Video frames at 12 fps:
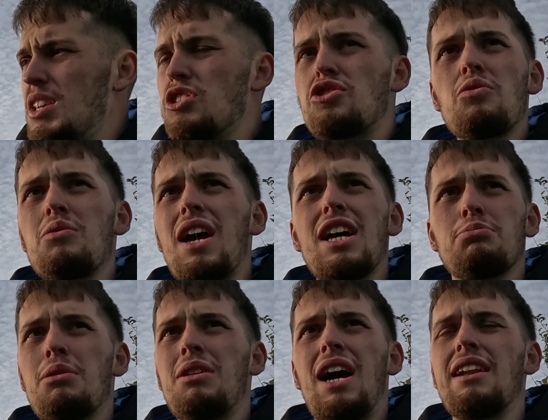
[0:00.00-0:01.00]
I struggle with that as
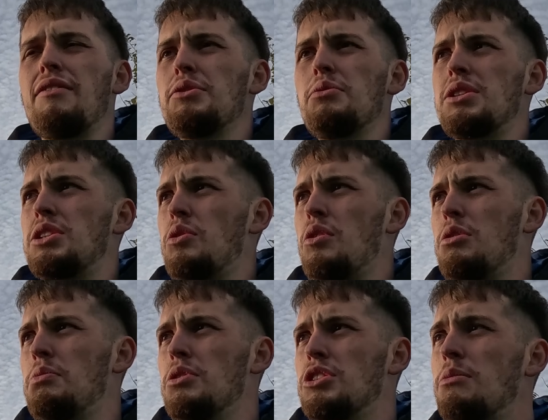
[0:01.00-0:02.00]
well, like, I never know what to talk about.